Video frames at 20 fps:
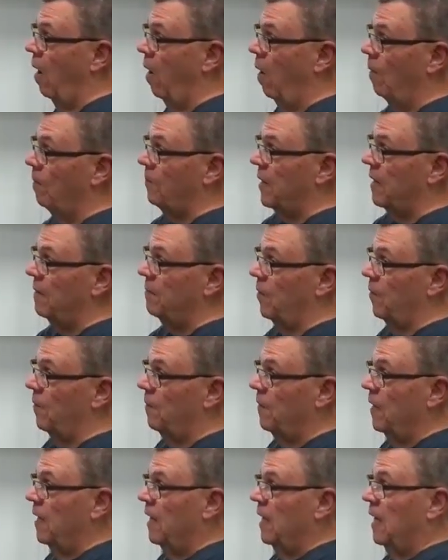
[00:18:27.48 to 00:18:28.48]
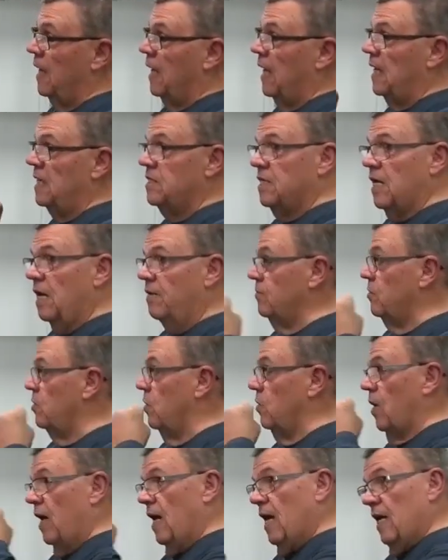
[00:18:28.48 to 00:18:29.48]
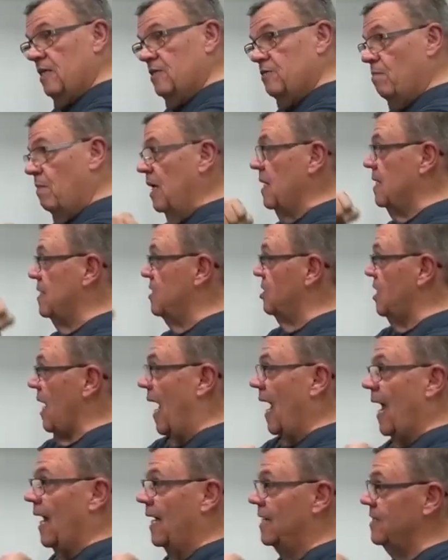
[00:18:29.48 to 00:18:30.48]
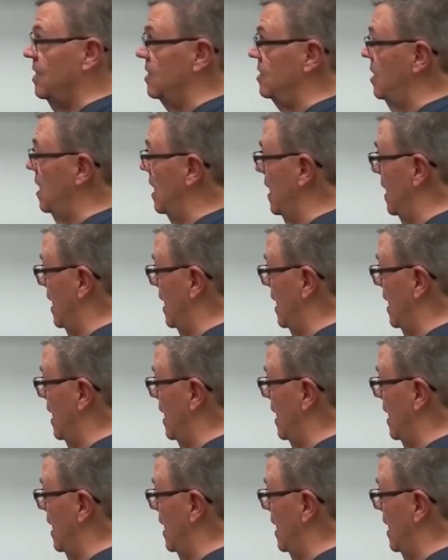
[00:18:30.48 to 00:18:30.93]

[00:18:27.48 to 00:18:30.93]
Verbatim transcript: all people. He's giving you as many sides as he